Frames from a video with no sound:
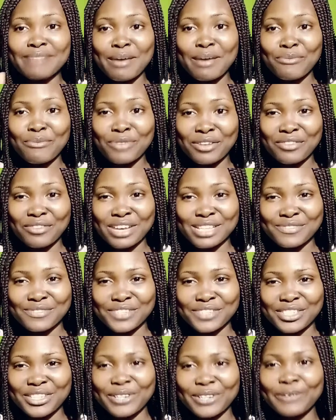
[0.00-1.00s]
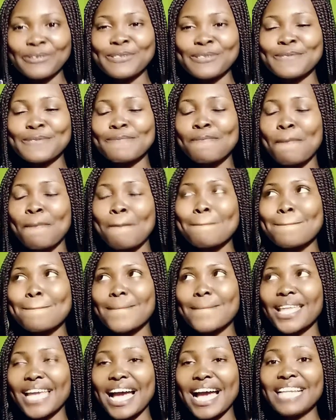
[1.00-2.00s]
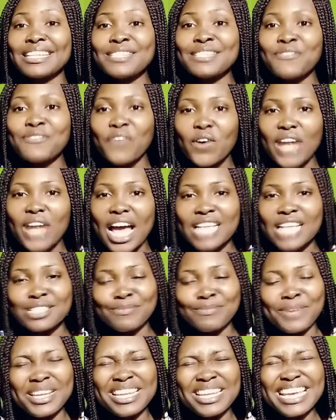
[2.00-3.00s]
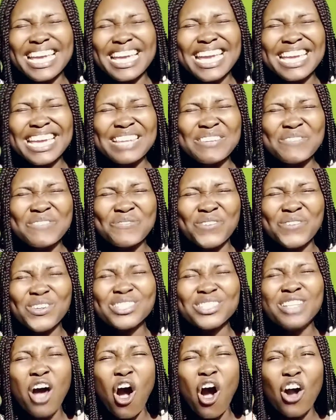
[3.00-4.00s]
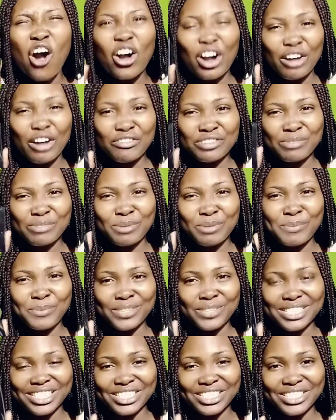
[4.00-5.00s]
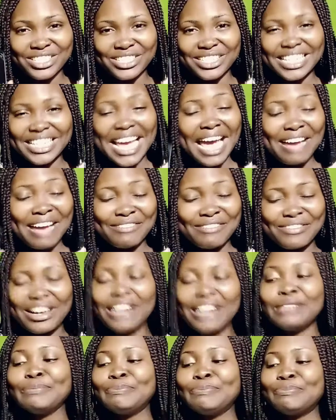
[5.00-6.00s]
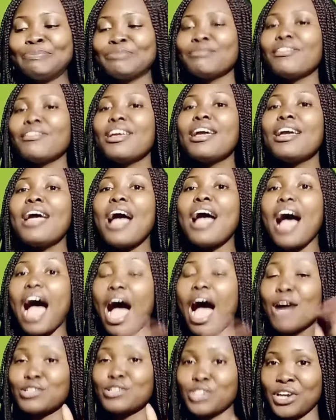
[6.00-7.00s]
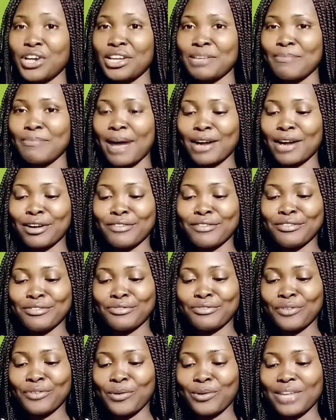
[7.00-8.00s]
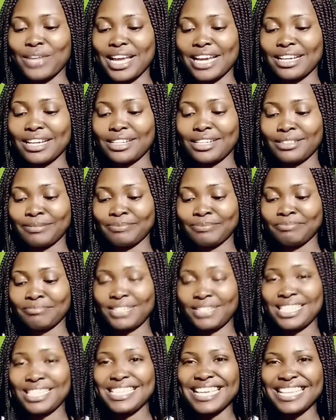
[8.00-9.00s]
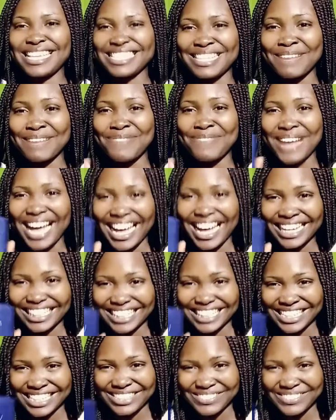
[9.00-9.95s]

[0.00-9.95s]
my previous videos. Yeah, this phone has been in the most uncomfortable position ever. I'll show you the back of the phone. Like, this is the back.